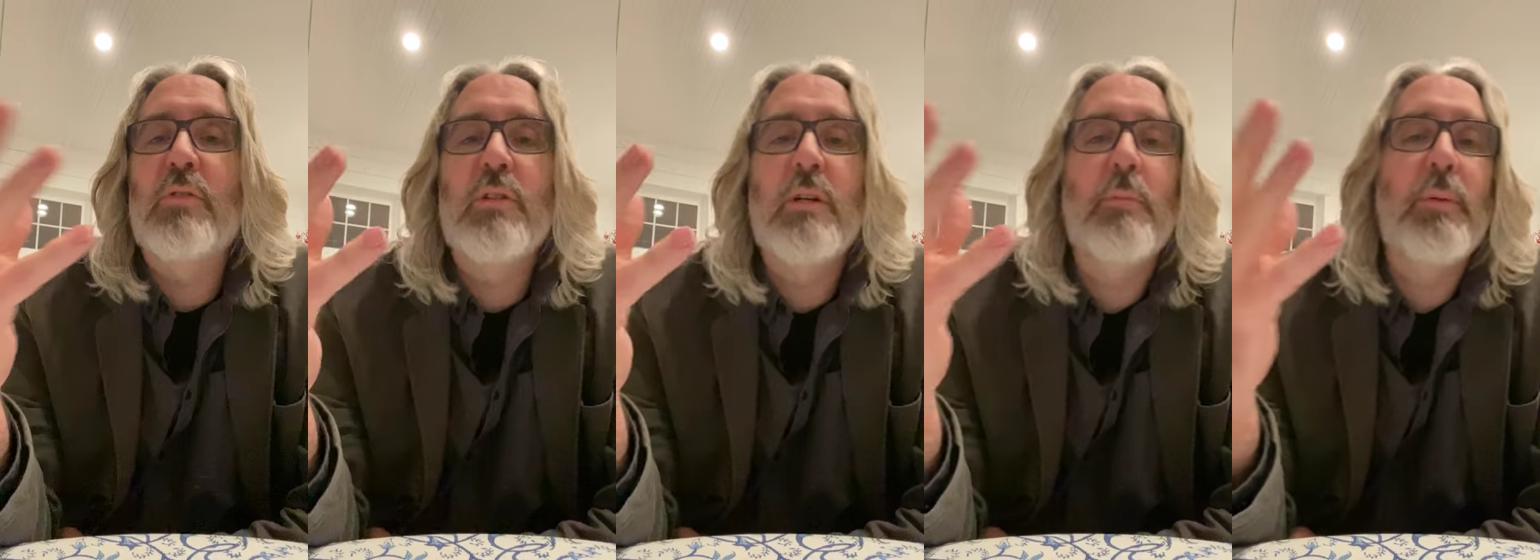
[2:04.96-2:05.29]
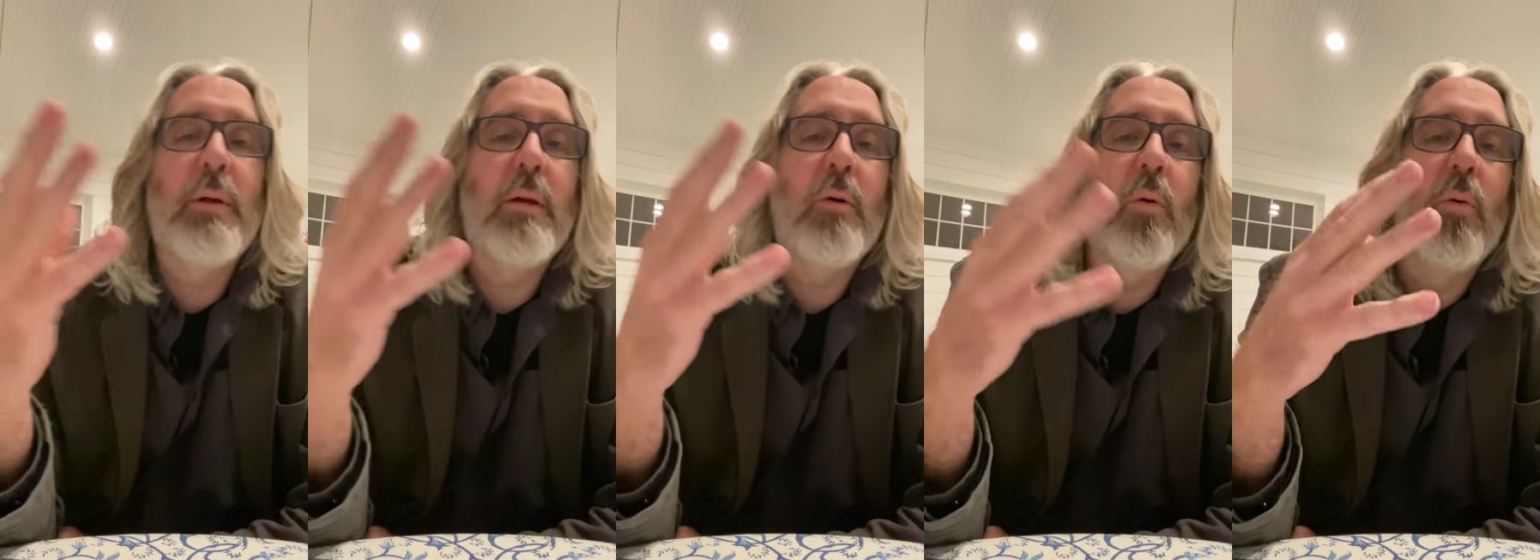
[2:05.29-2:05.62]

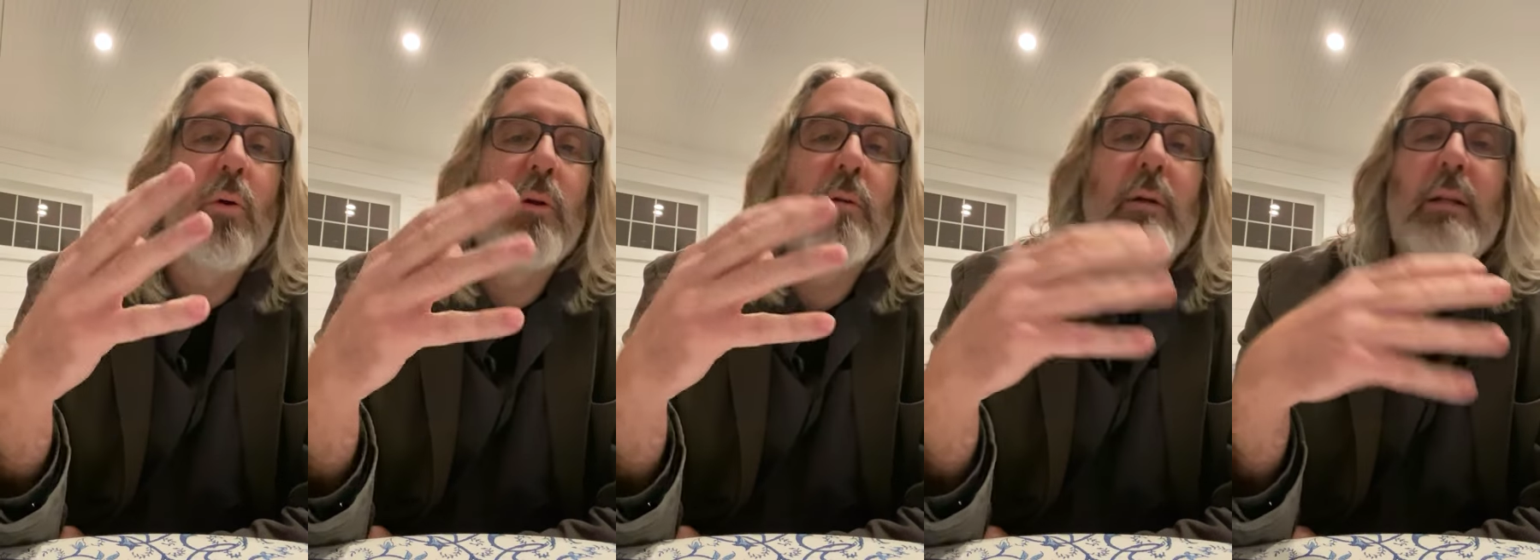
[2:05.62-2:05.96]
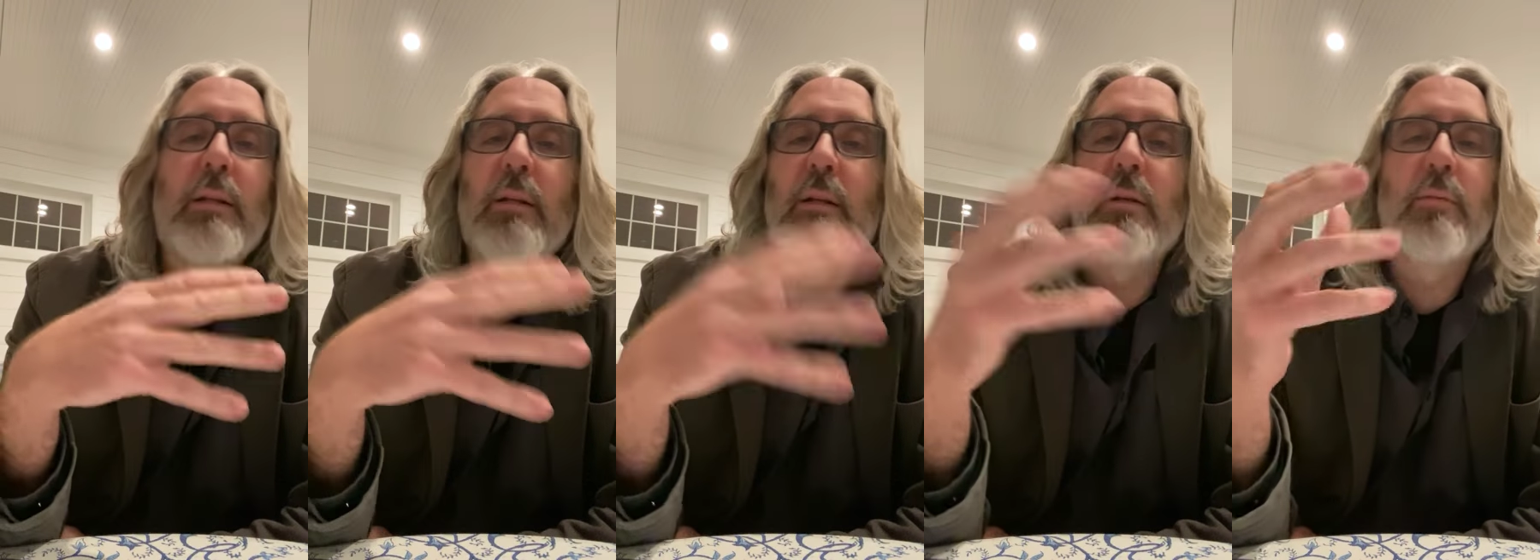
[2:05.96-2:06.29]
shipping,
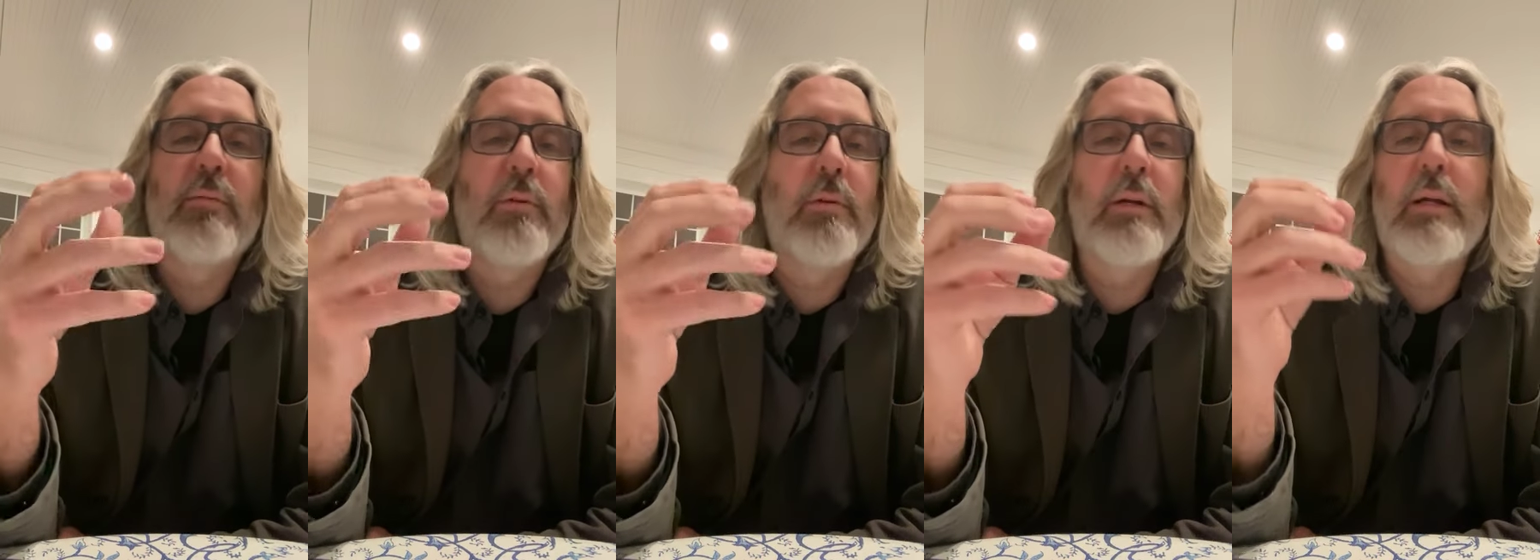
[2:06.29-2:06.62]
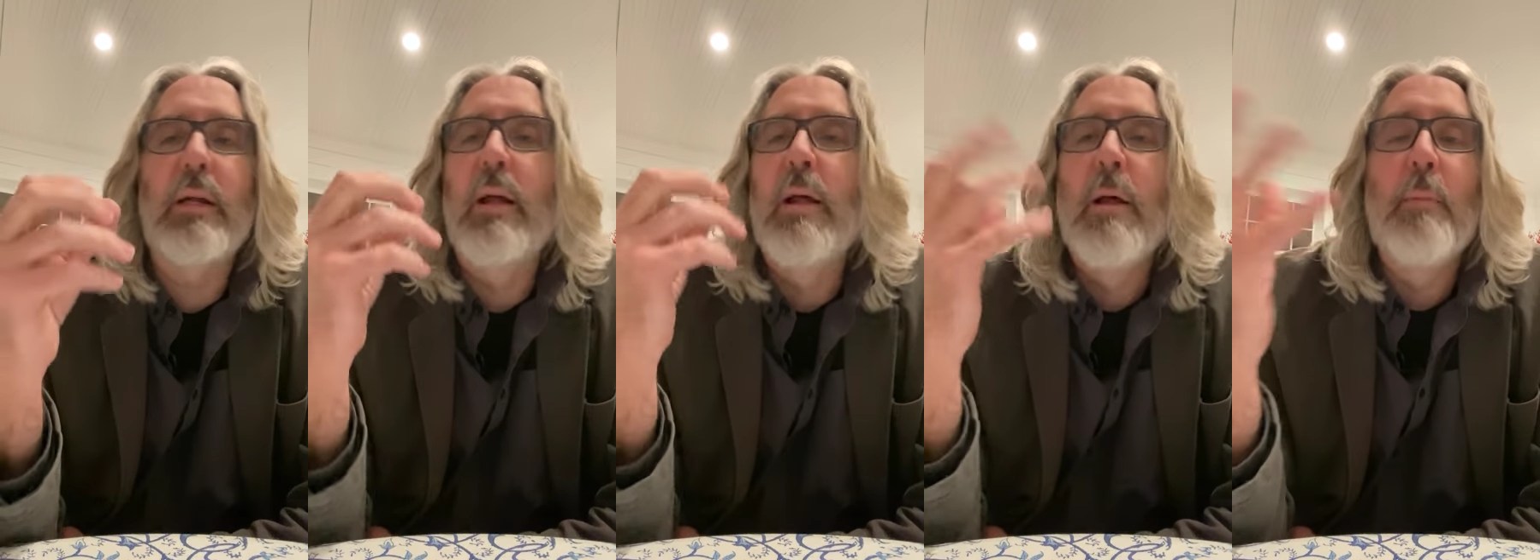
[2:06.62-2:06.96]
ordering,
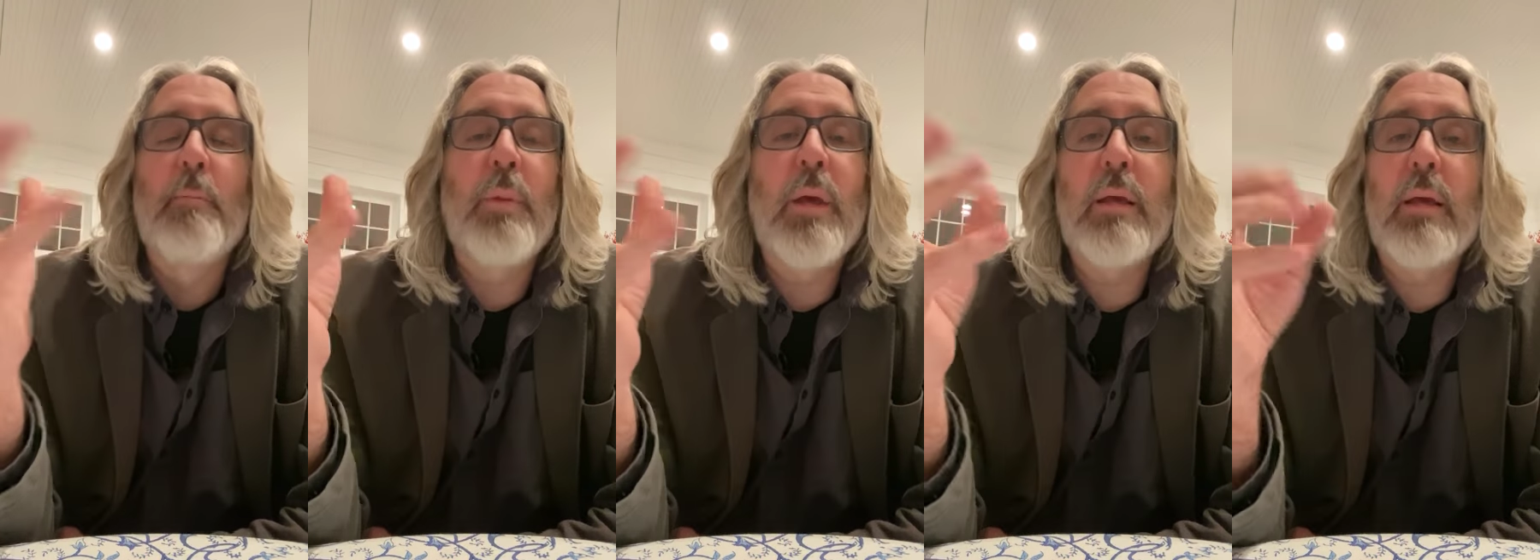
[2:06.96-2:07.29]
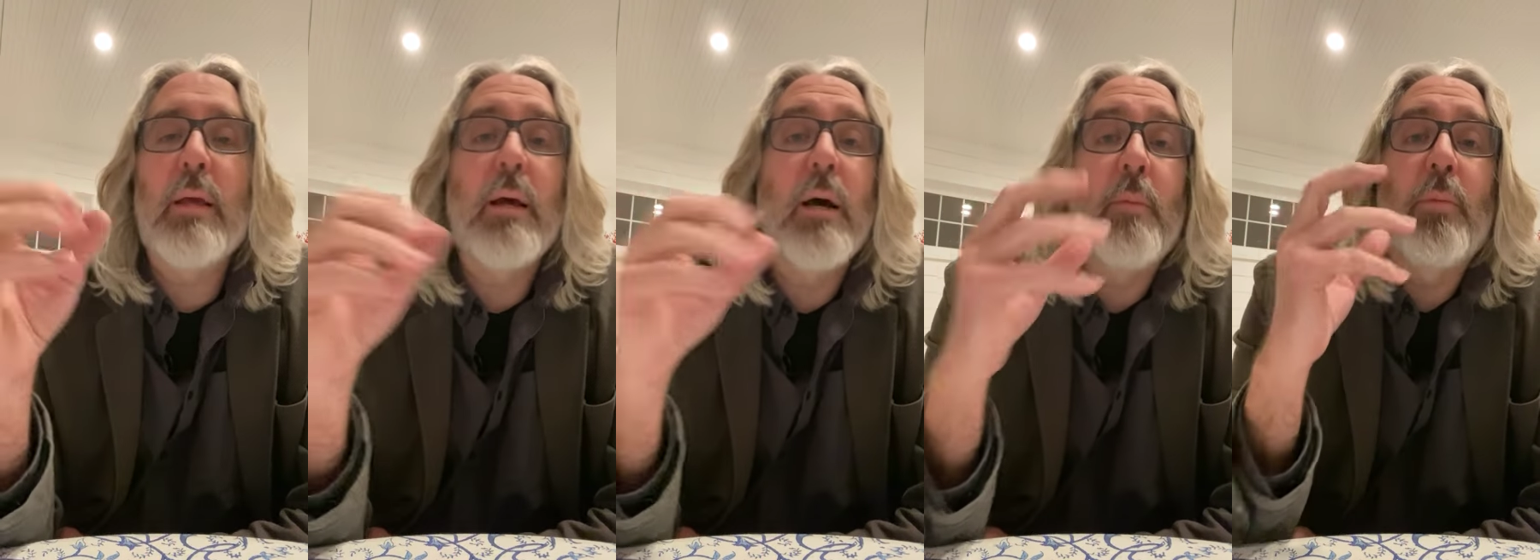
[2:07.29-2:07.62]
delivering,
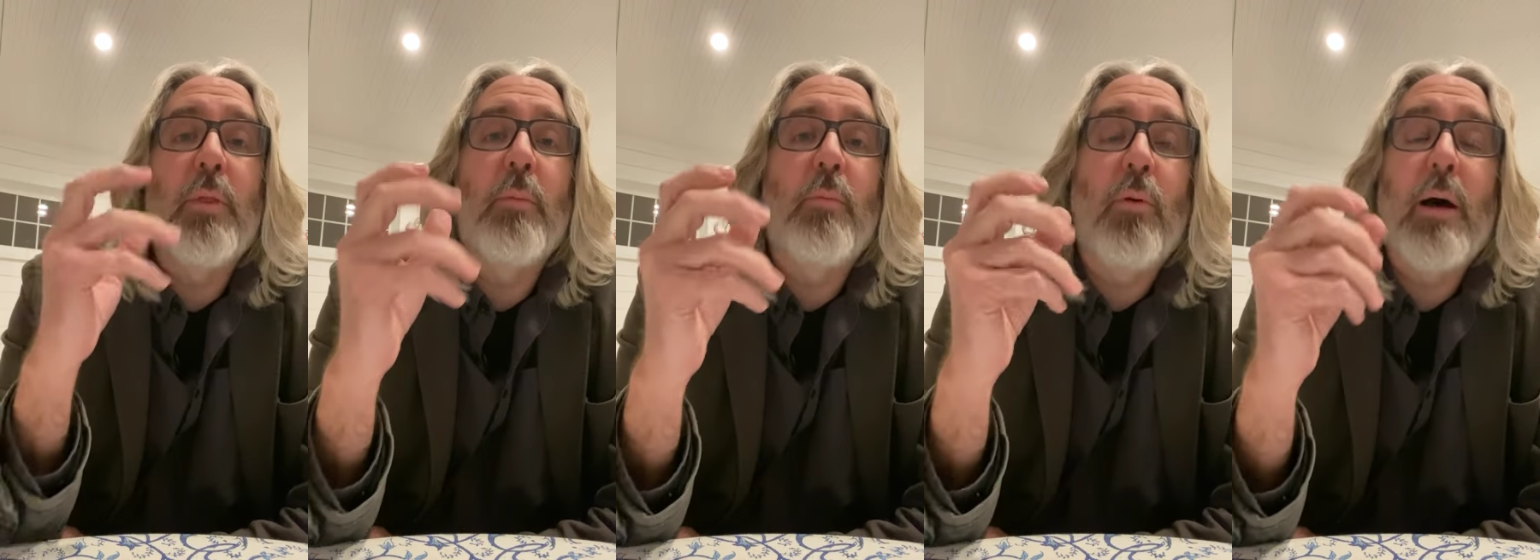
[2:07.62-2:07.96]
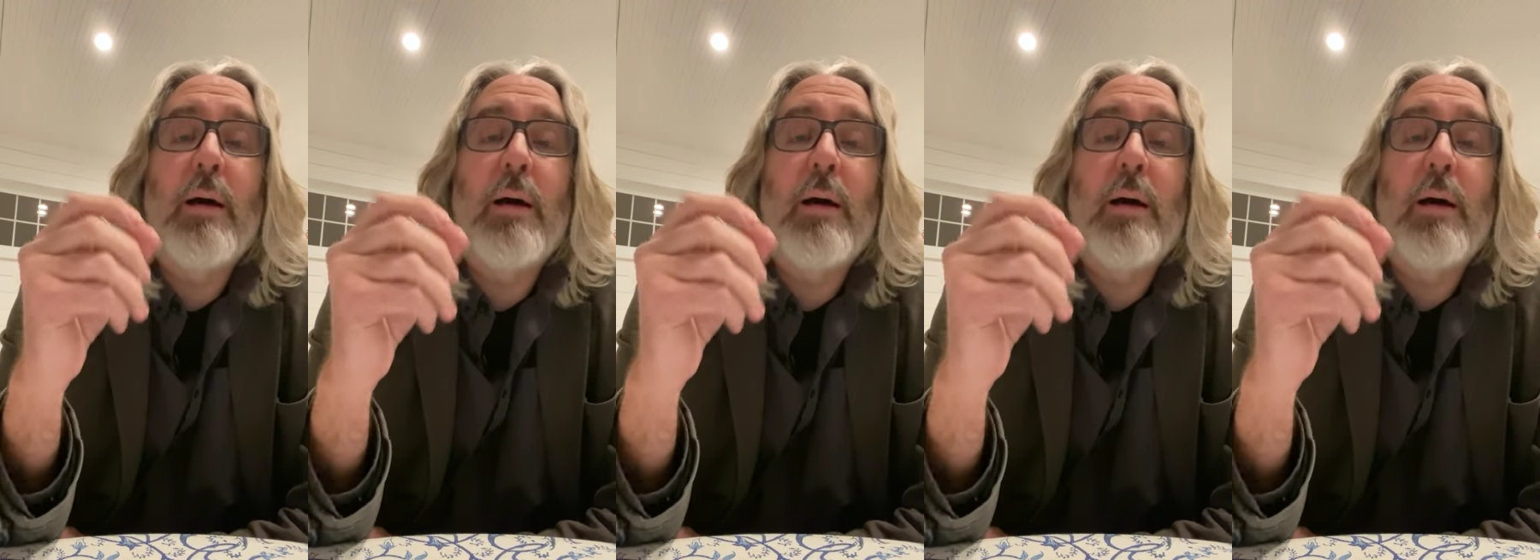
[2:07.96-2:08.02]
picking up the